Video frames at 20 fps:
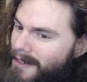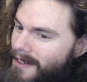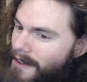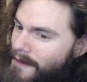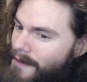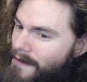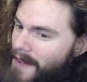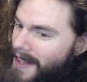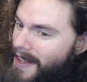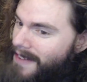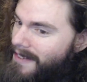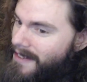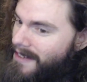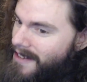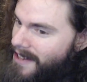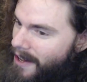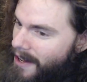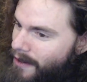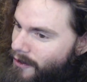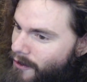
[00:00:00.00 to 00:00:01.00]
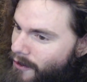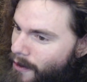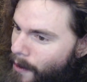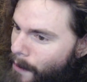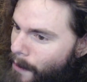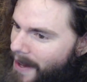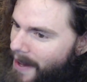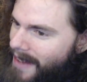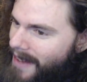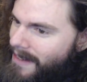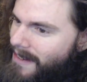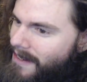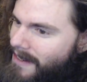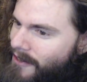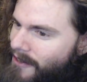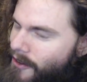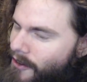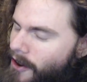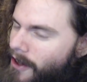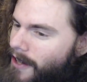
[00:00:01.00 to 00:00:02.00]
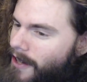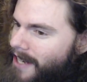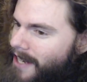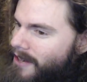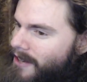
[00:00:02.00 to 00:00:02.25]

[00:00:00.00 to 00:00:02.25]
defense industrial base is struggling